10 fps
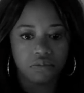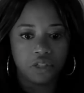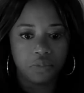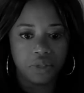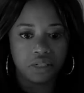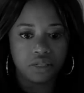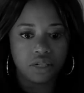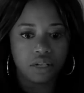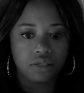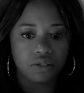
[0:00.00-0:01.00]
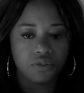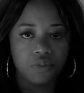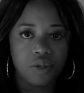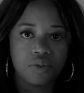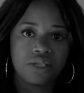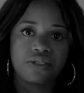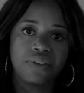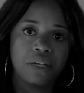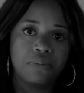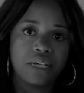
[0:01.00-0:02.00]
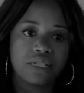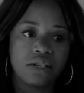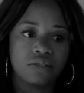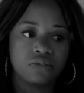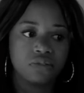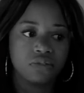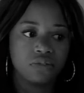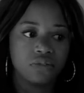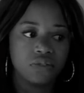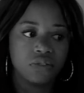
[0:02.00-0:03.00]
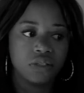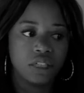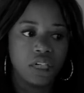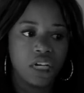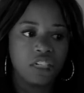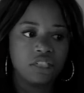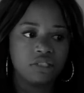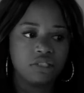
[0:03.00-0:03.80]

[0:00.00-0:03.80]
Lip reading: the biggest task for me was to find myself and